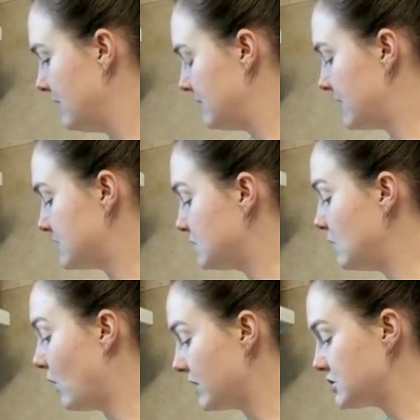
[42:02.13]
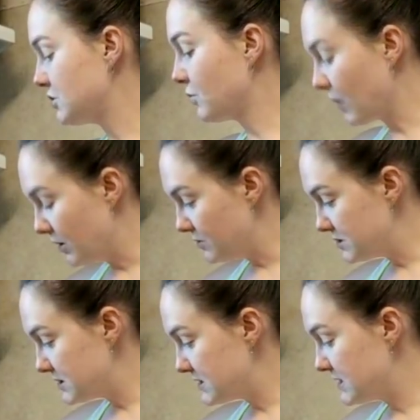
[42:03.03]
because we want it to
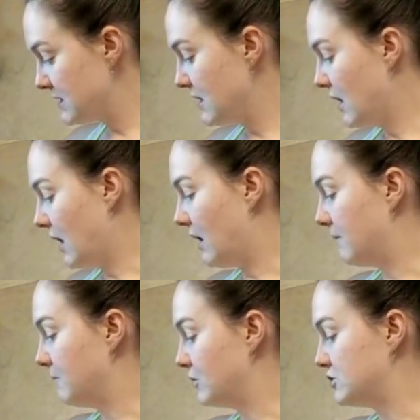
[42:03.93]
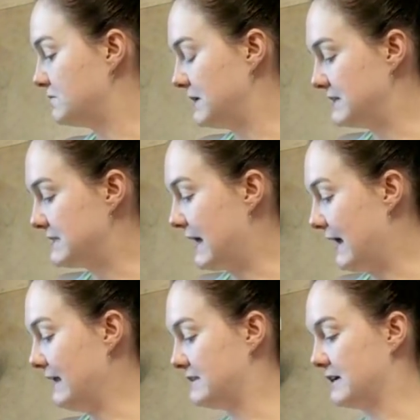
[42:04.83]
roast, which means
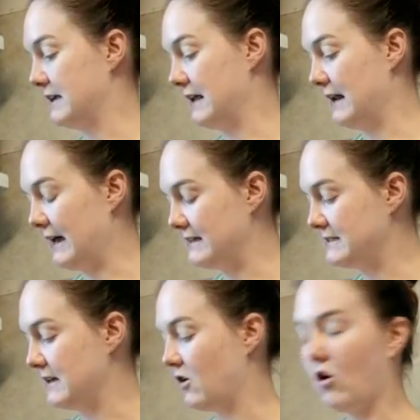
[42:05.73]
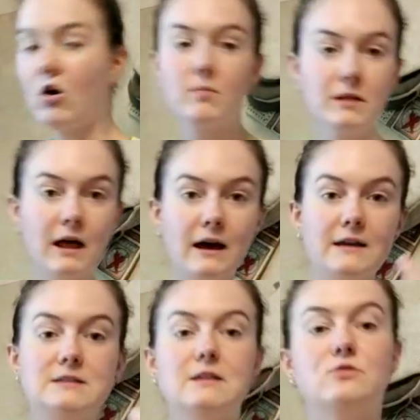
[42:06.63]
that it's going to get nice and
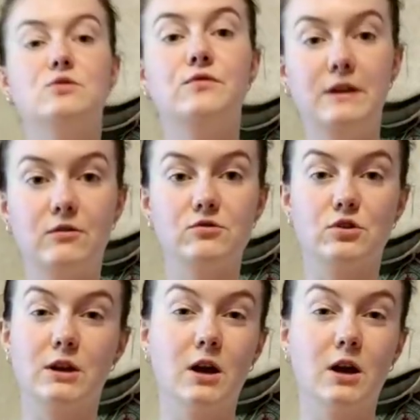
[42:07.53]
caramelized and those flavors are going to get